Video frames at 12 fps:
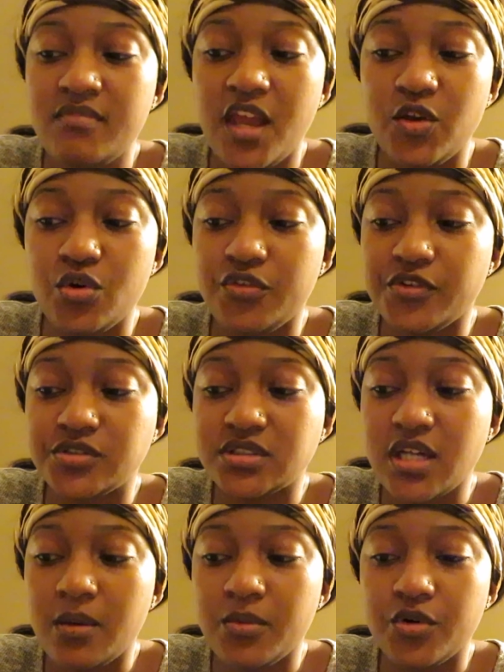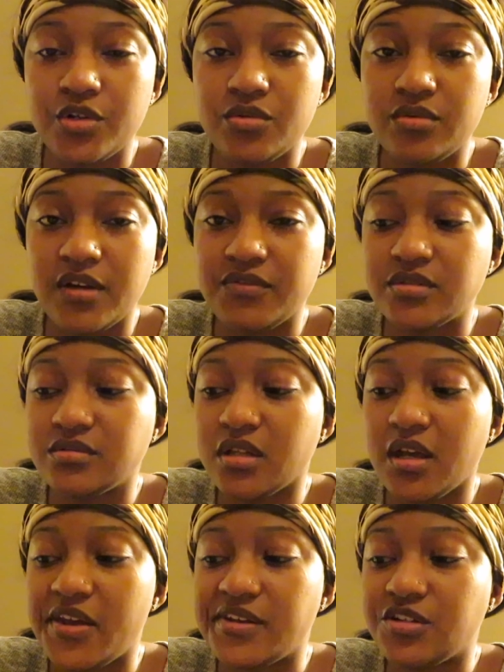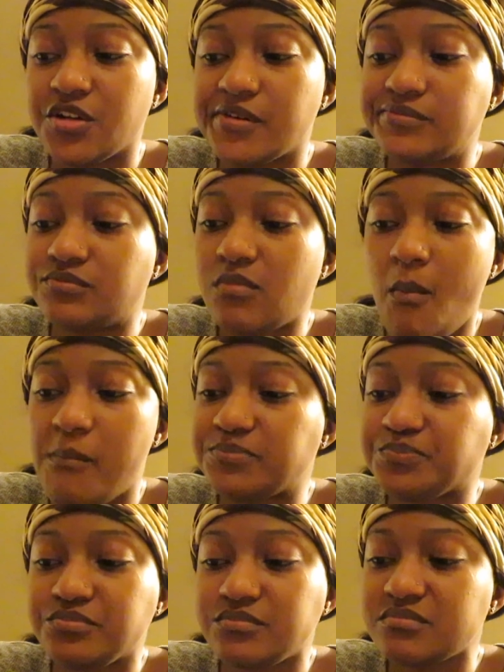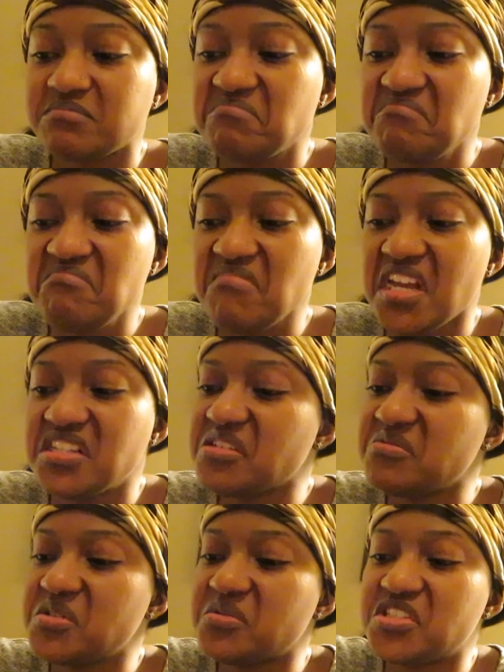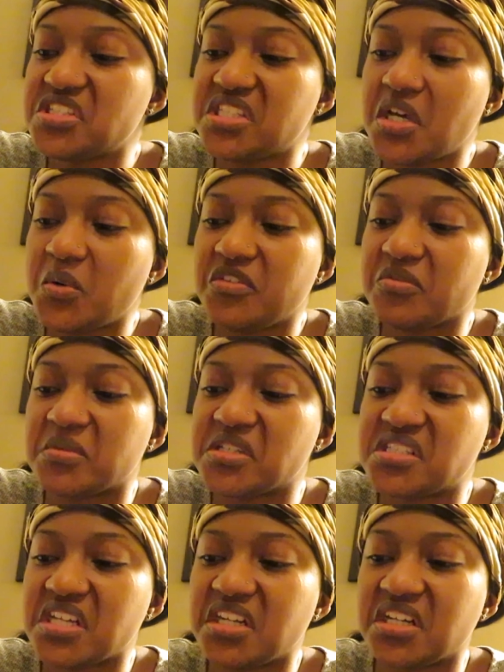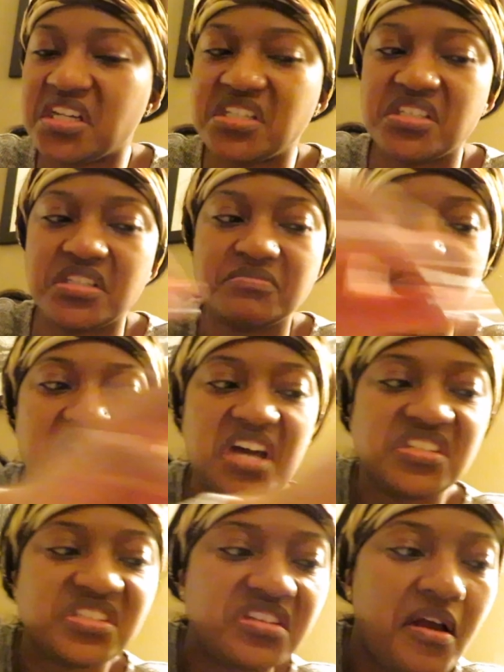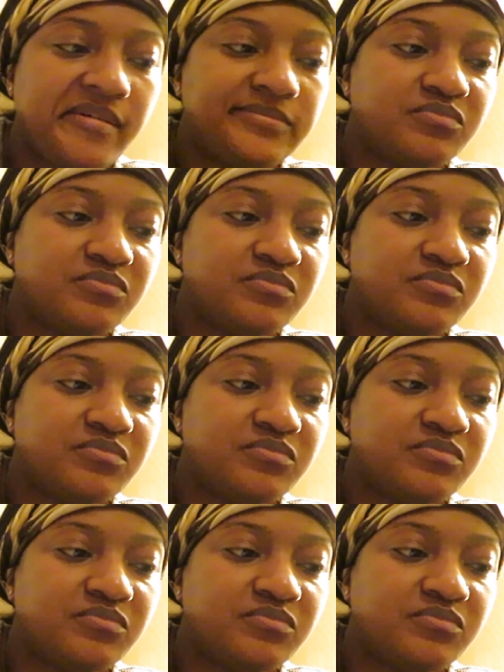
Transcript: and you a first time or you never like you know don't do it just stay away from it it's not a good idea honestly